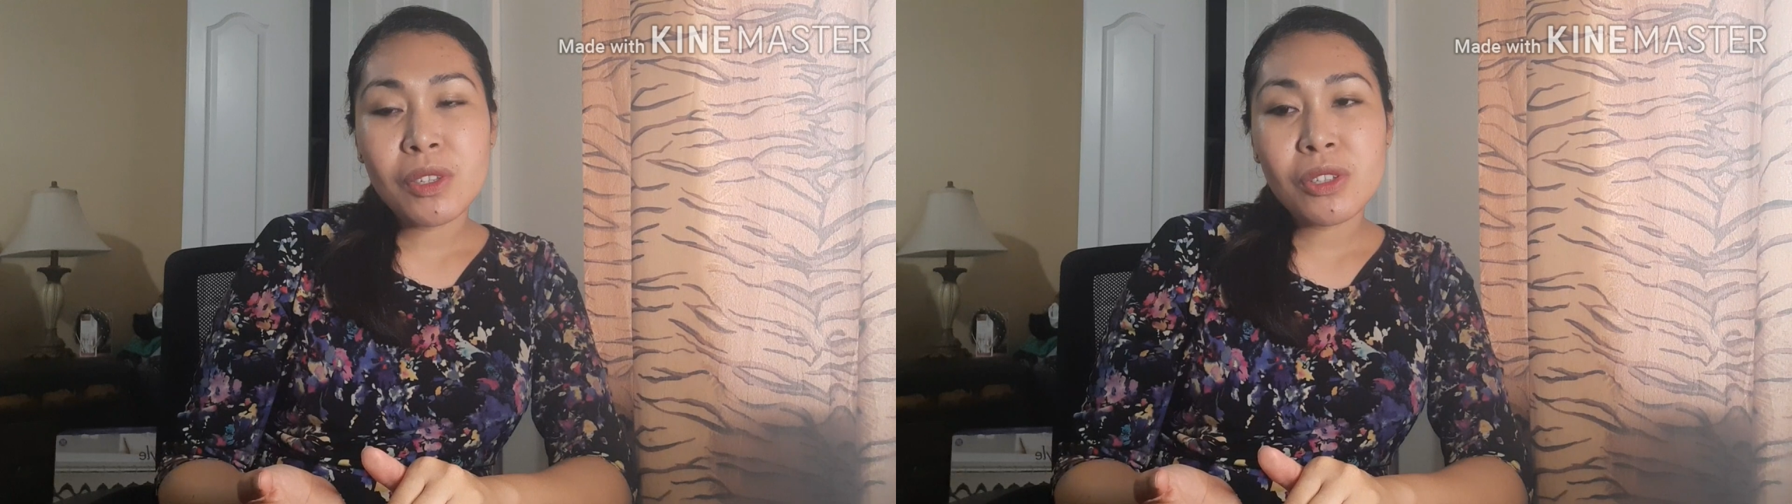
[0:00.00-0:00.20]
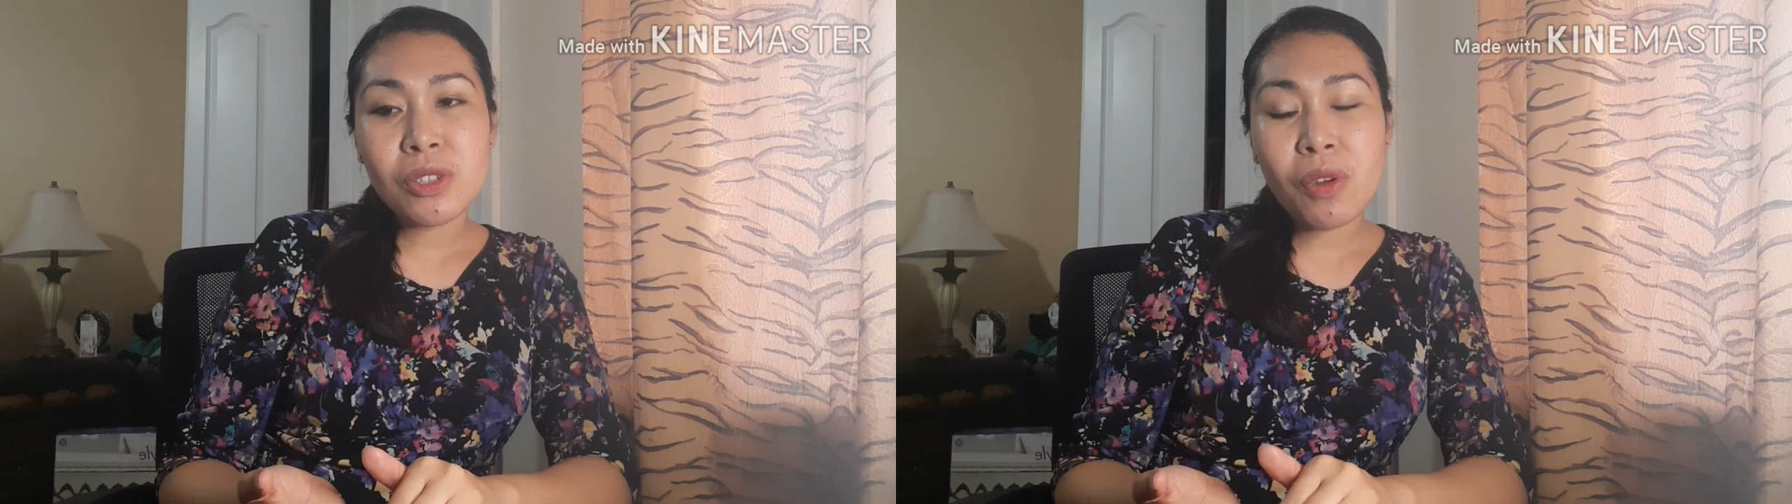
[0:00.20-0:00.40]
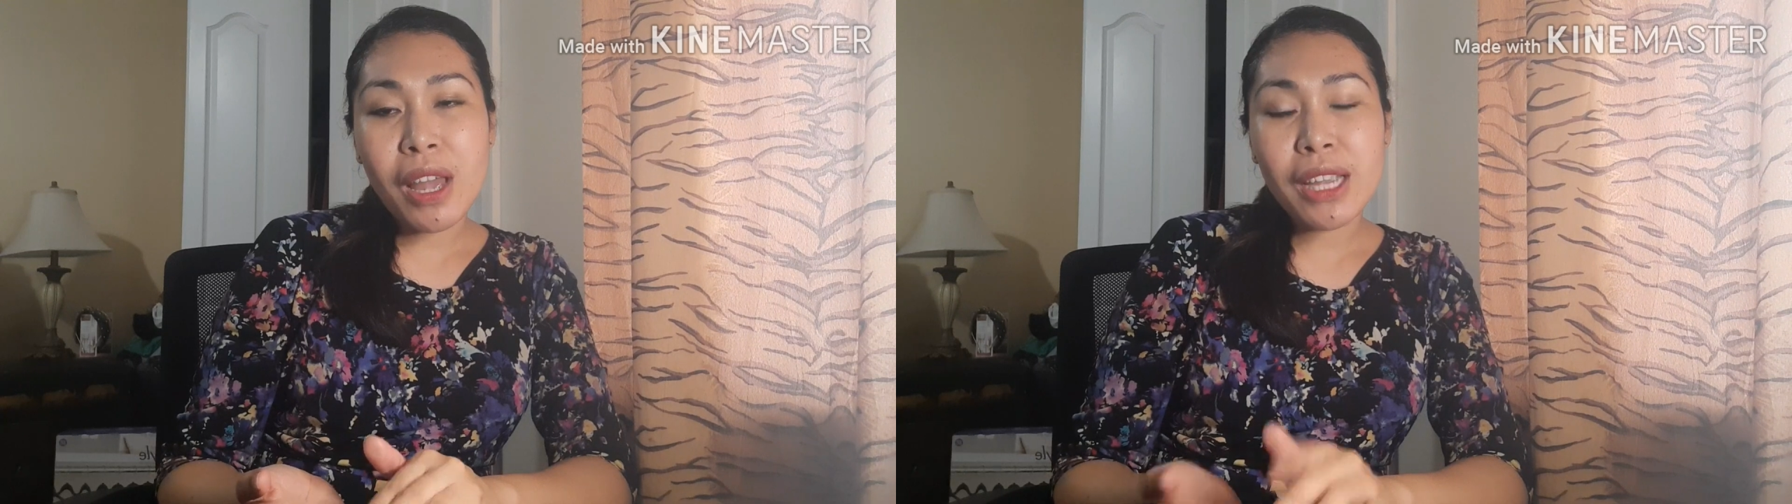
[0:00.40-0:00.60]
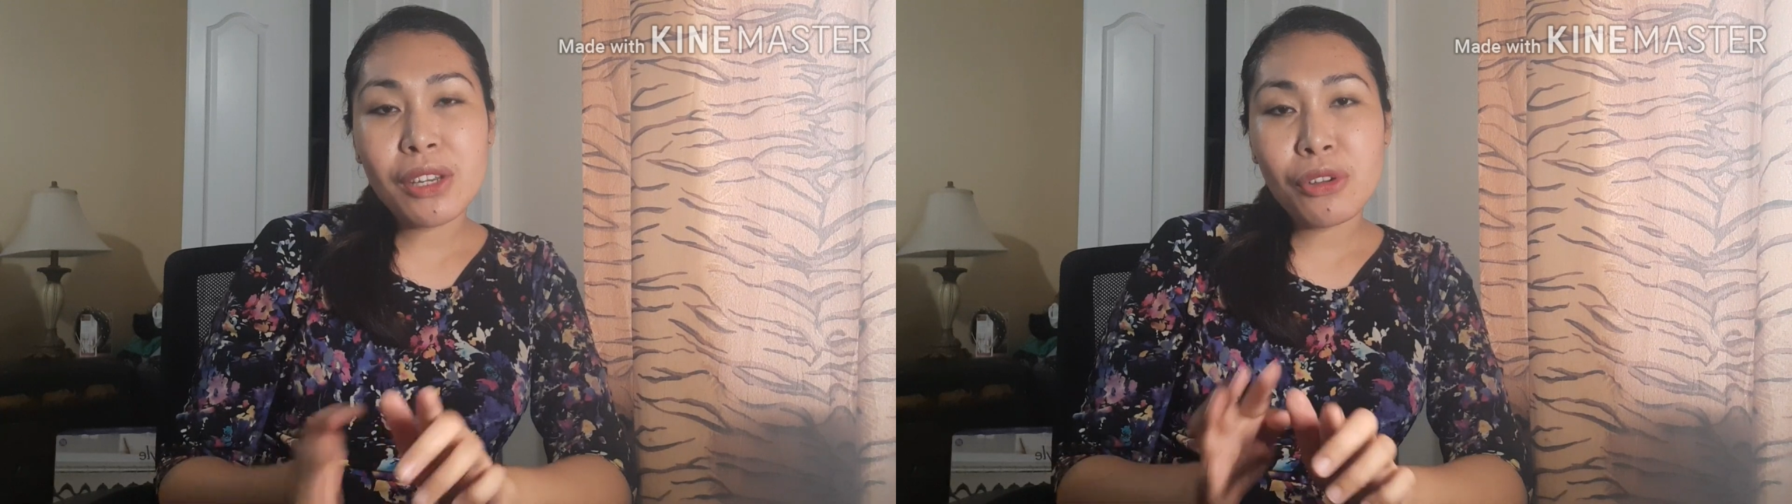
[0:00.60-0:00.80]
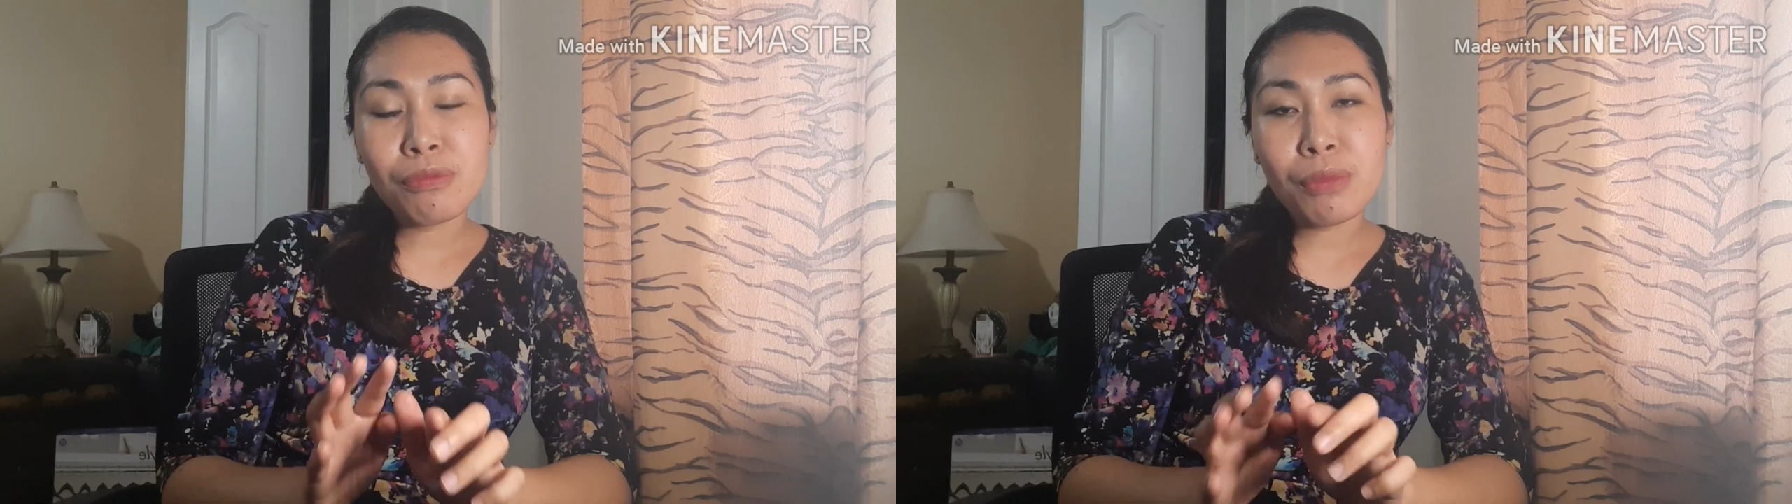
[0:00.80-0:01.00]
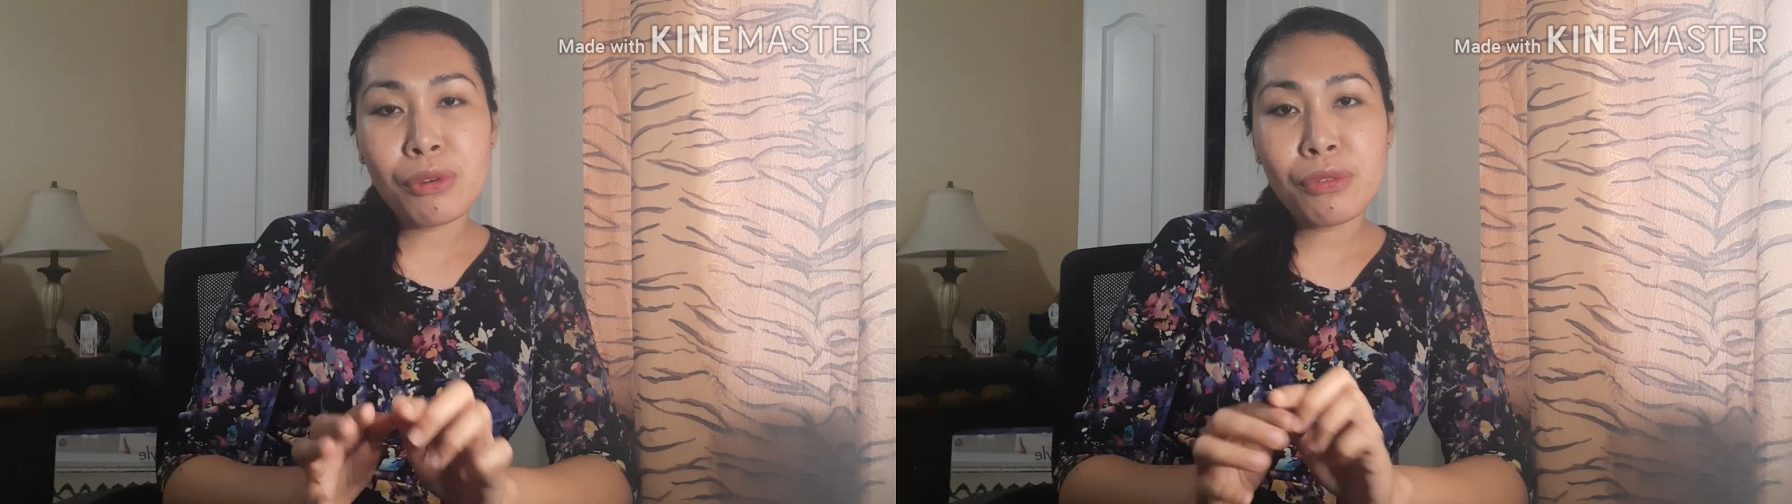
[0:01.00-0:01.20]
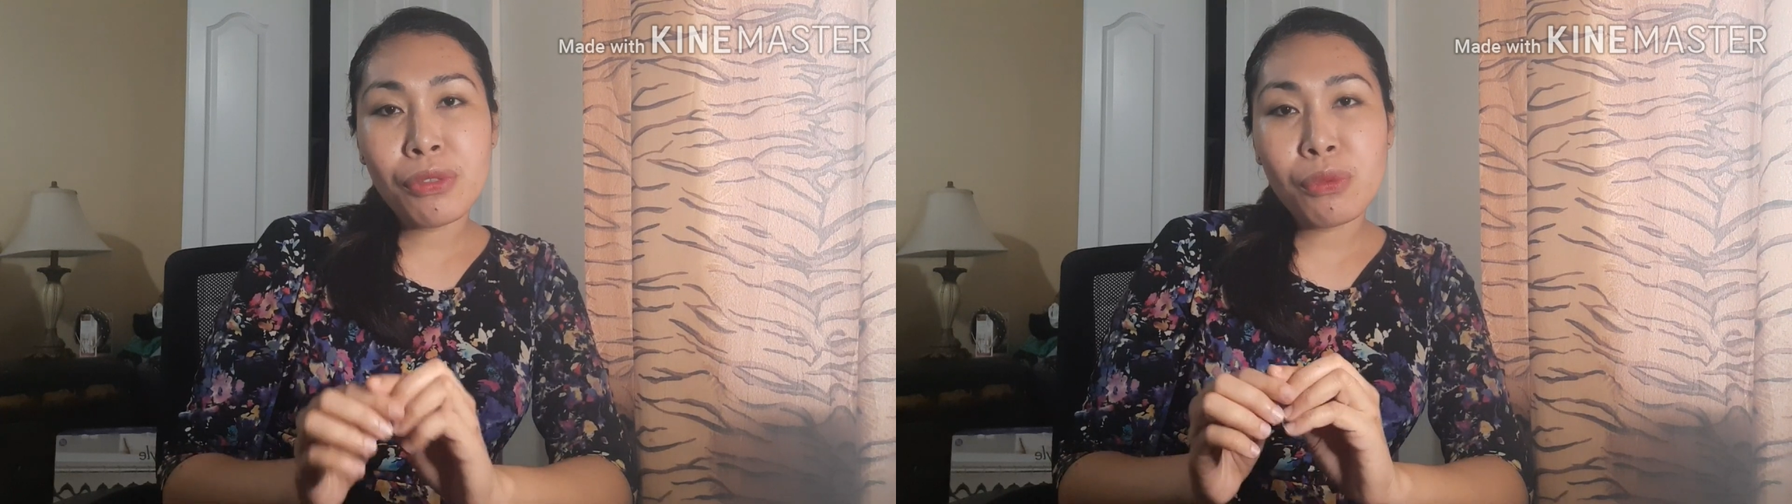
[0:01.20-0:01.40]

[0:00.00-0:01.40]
So I know both